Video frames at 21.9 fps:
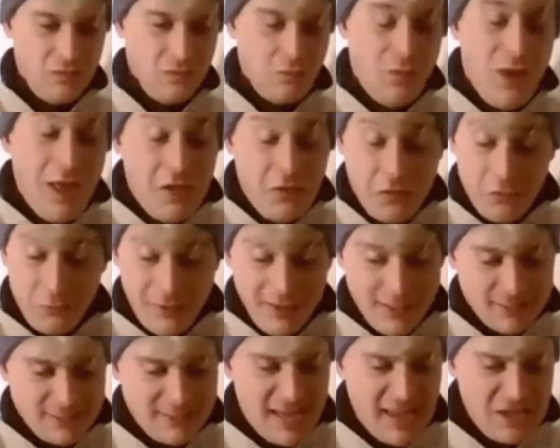Well, the
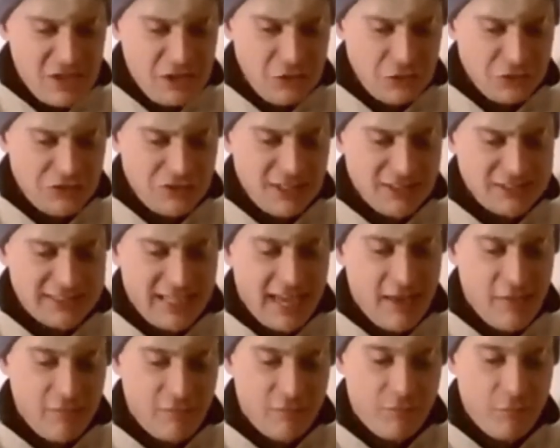rectangle does
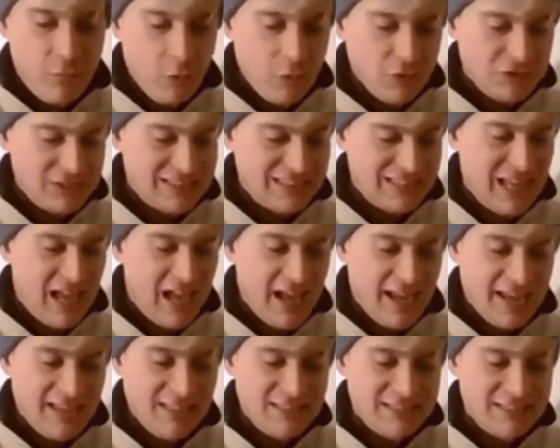have four
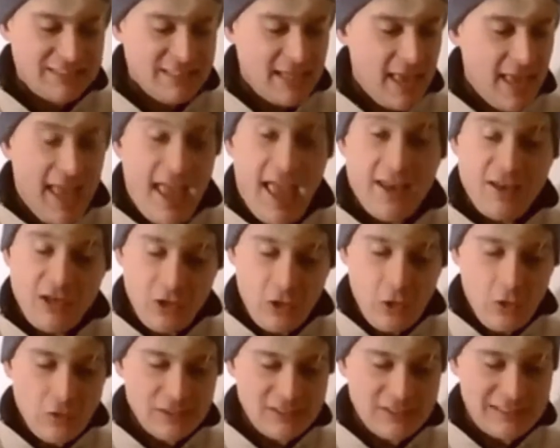sides, and
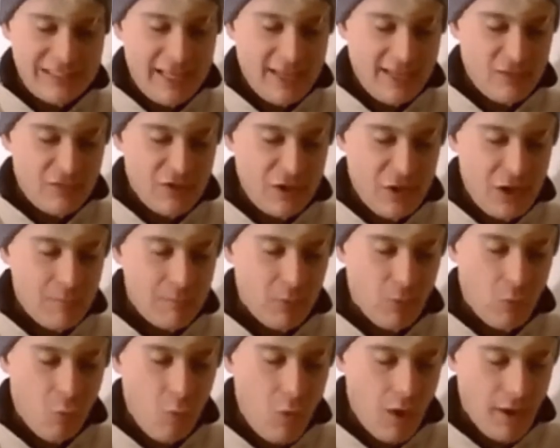it looks like the
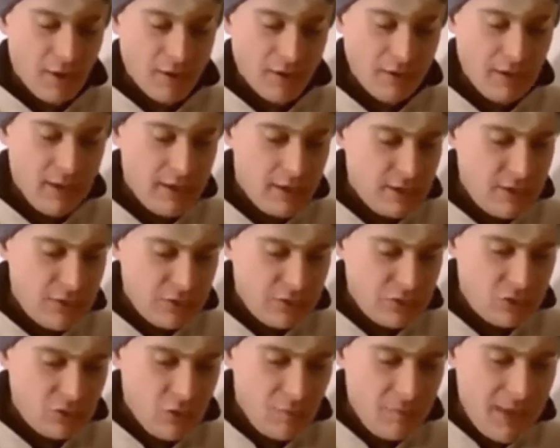number 1,
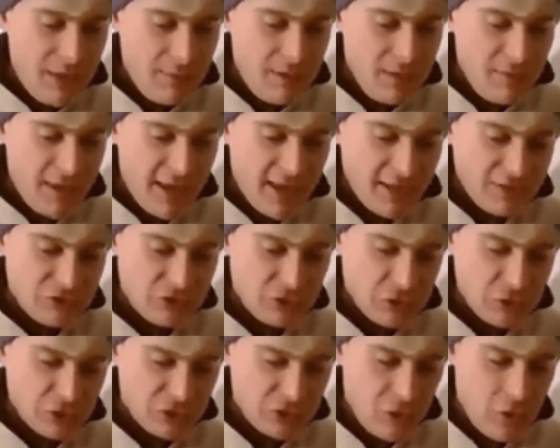so maybe the
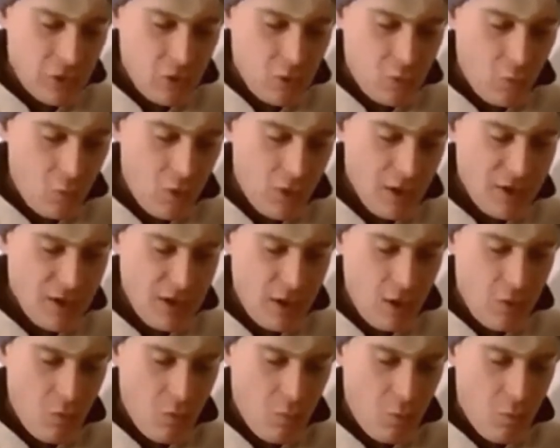answer's
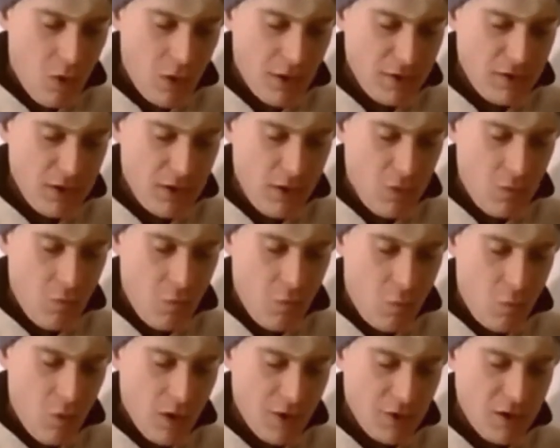one, one,
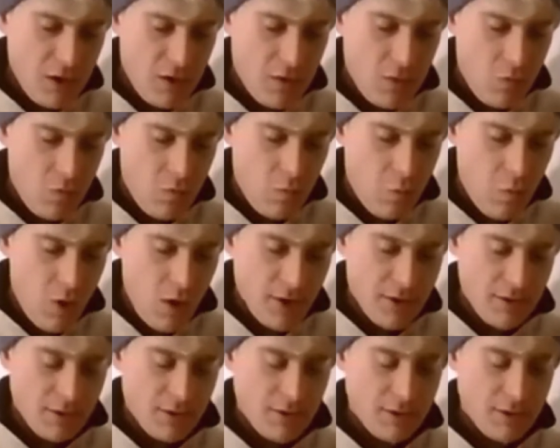one, one.